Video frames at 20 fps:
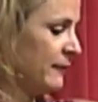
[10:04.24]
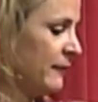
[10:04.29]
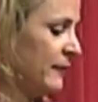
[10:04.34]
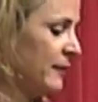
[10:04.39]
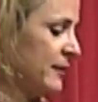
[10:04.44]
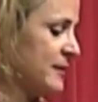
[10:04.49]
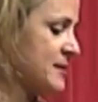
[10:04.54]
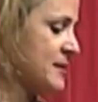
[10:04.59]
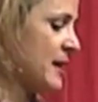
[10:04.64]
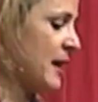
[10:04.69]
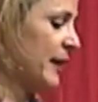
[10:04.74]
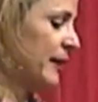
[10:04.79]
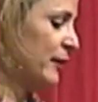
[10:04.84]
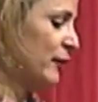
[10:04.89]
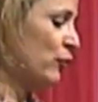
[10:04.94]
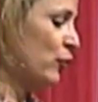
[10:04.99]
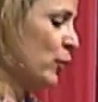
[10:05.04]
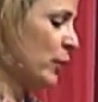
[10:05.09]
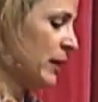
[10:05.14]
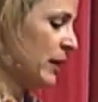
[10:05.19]
It's kind
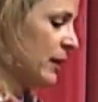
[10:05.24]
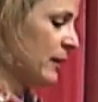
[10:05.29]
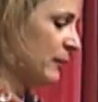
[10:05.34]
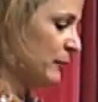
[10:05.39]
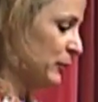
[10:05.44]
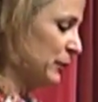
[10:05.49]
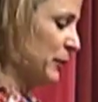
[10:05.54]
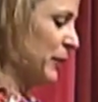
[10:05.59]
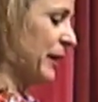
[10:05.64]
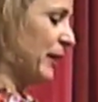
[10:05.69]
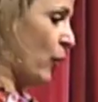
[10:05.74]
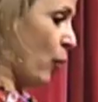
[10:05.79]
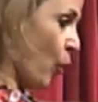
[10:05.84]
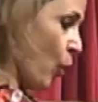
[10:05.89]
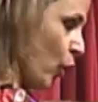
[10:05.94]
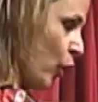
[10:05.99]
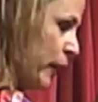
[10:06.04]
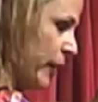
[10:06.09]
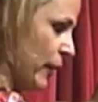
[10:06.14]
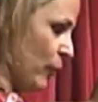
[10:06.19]
of weak. We're gonna
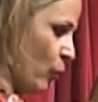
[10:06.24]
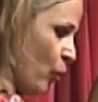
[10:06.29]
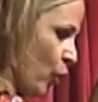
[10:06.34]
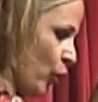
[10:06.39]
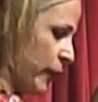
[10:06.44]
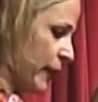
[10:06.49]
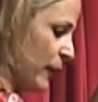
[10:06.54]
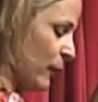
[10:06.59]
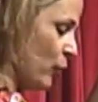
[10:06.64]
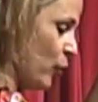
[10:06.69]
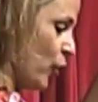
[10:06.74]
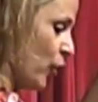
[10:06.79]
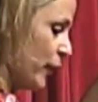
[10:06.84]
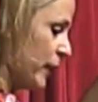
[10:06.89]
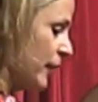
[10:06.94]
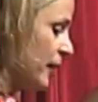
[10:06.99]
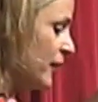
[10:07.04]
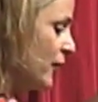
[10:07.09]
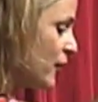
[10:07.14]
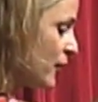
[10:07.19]
work it, work it, work
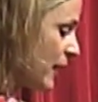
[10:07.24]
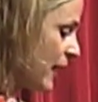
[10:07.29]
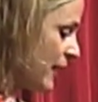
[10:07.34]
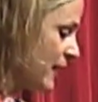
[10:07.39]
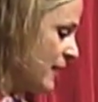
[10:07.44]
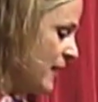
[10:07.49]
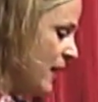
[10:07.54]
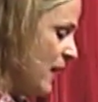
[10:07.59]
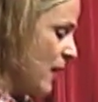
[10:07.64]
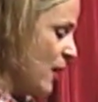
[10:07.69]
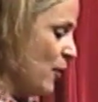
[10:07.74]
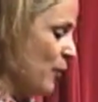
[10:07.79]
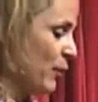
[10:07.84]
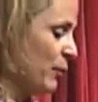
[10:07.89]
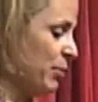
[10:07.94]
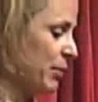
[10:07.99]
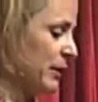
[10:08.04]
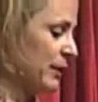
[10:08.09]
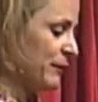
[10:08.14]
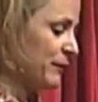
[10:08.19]
it. Okay, we'll
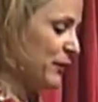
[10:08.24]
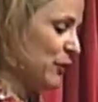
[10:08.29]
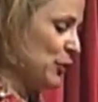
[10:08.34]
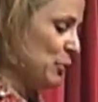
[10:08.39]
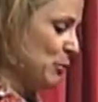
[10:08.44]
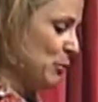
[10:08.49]
put a few